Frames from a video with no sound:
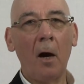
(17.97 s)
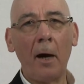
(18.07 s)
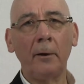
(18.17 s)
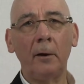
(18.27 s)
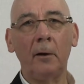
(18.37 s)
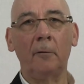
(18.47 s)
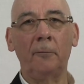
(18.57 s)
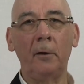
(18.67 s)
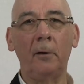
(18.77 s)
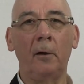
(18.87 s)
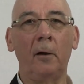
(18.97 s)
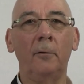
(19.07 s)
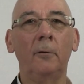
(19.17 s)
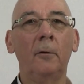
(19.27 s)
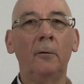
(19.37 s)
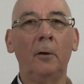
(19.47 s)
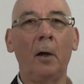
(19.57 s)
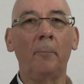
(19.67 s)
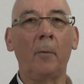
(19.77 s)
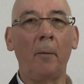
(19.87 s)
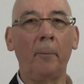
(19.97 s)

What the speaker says: I needed video to get my